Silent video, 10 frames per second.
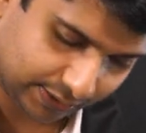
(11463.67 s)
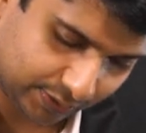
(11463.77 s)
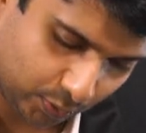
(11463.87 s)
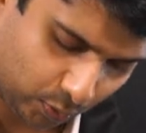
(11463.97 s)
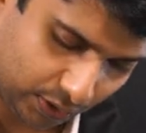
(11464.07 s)
He
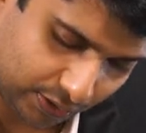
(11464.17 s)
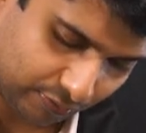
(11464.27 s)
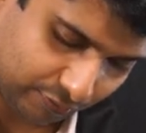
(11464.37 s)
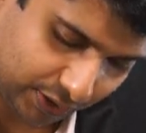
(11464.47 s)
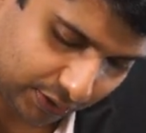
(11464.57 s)
sold
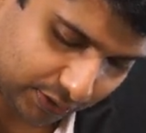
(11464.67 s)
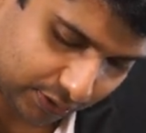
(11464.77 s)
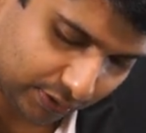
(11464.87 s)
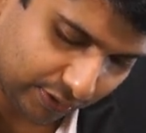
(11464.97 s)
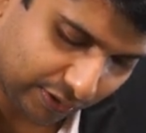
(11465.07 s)
worth
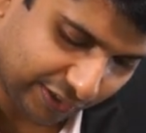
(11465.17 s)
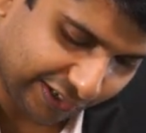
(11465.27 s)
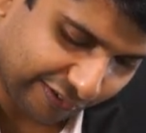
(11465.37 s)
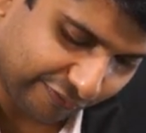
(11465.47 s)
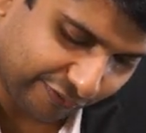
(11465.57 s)

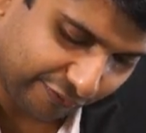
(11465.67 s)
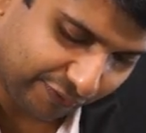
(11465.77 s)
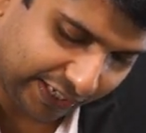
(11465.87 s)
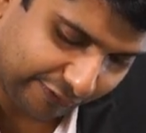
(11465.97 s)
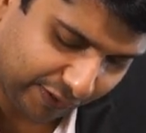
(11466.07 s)

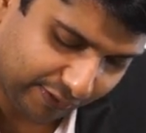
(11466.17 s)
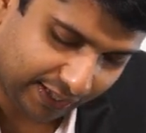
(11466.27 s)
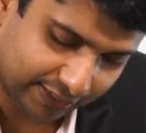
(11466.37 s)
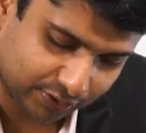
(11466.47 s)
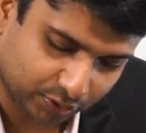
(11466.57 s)
55
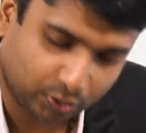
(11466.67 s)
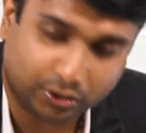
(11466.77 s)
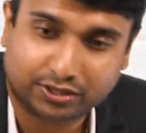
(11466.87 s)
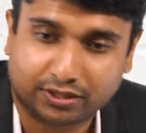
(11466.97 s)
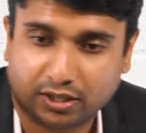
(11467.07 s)
lakhs
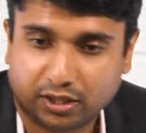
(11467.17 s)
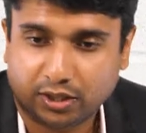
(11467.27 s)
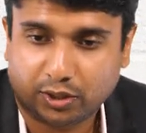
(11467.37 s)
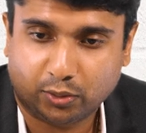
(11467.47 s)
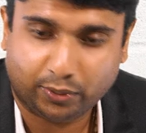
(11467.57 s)
goods
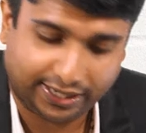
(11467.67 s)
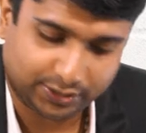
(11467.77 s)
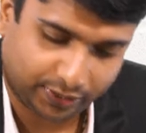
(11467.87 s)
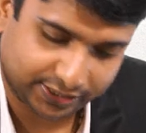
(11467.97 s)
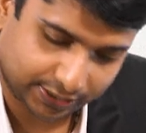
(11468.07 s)
to
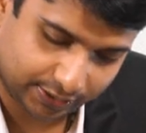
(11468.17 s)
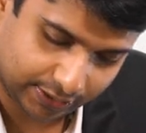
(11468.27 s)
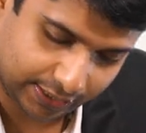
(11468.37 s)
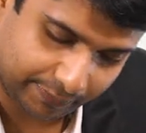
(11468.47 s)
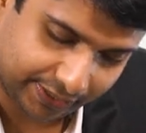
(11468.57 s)
XYZ
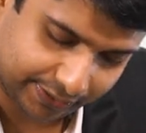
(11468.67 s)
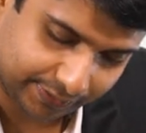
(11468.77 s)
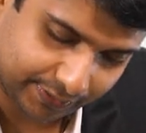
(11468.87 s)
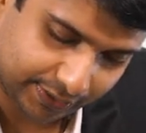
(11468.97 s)
Limited.